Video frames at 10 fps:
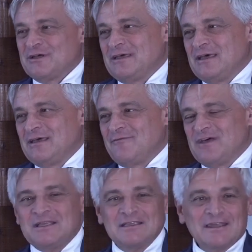emperor
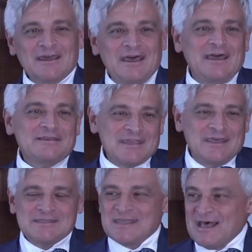who was
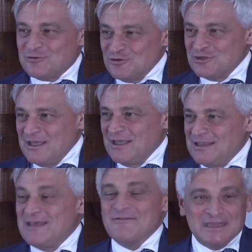probably a cousin
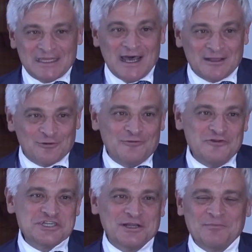of his.
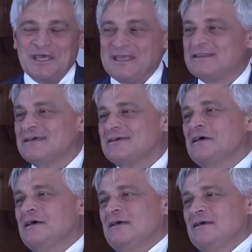Here we should
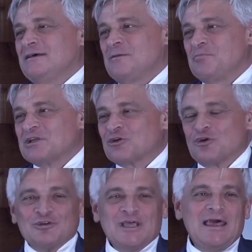remember that the
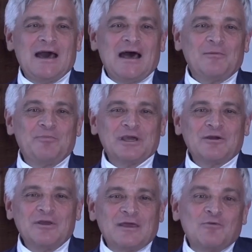patron of the
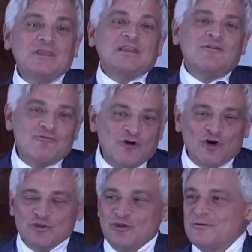Alps
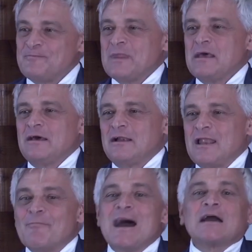in
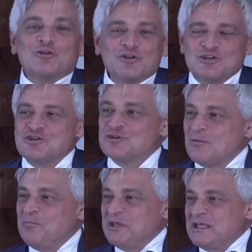
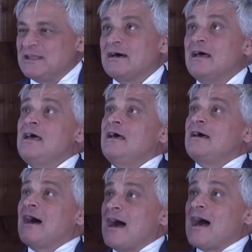1923
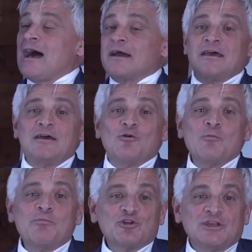
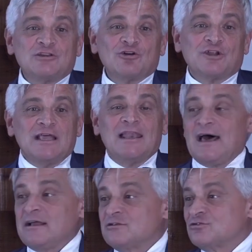officially
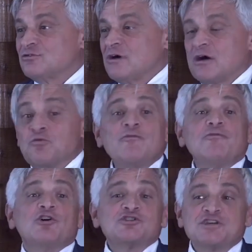became the
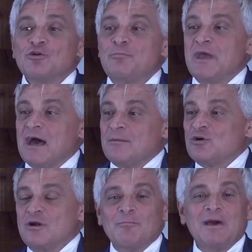patron
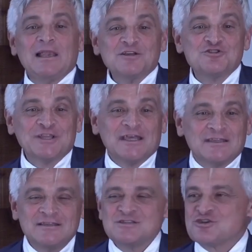of the
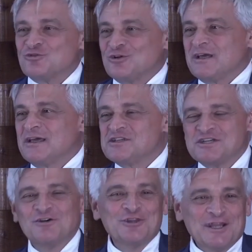Alps
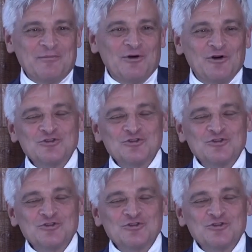and uh,